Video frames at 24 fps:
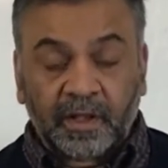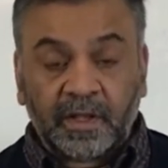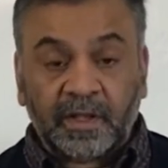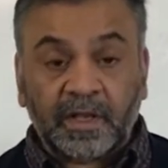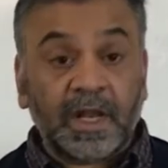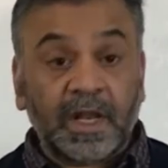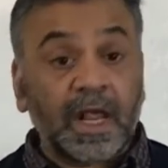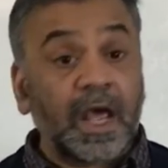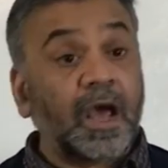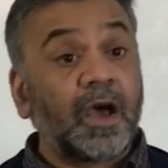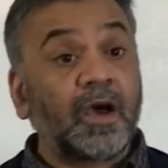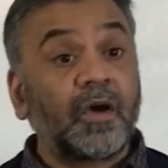
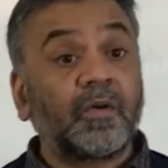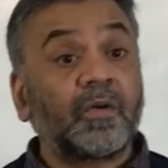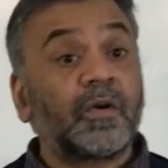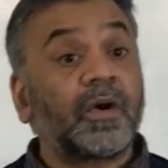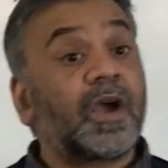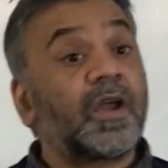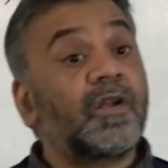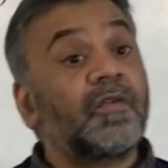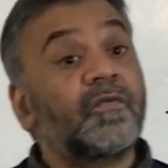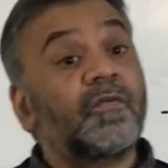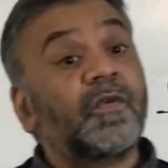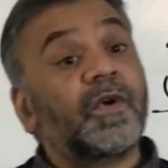Now,
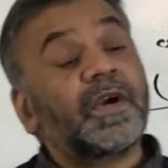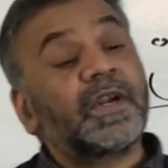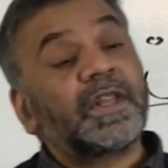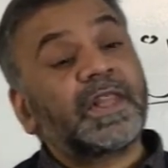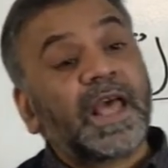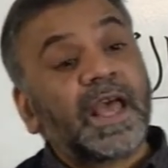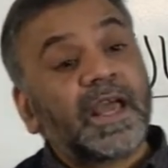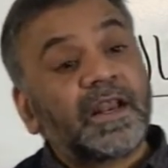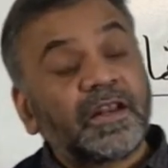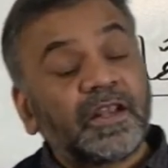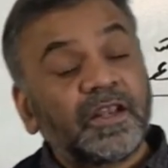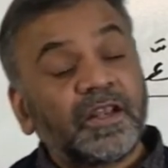convert
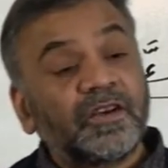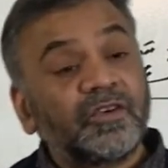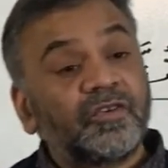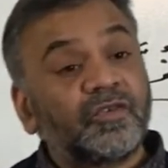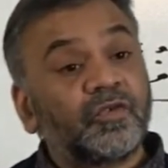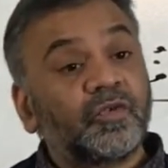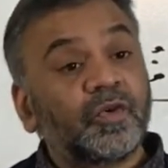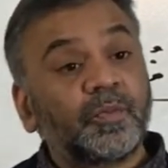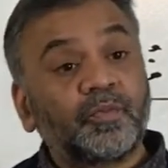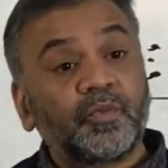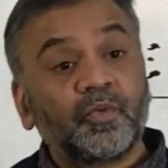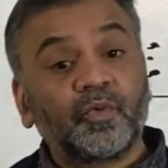that
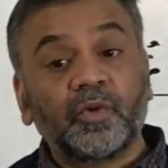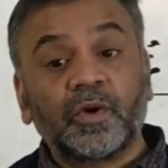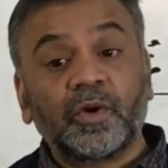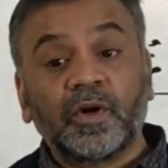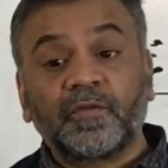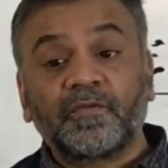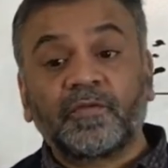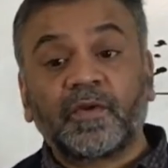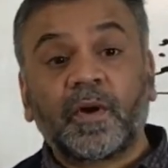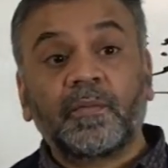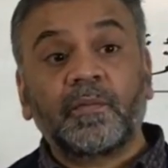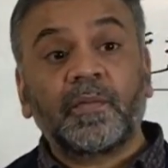into a plural
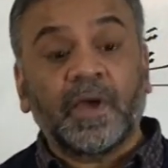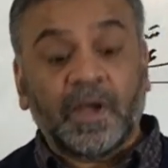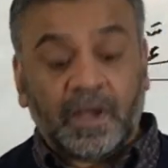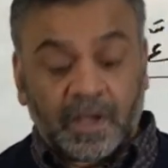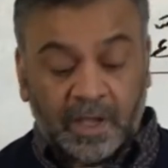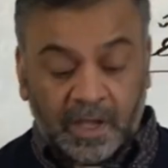form.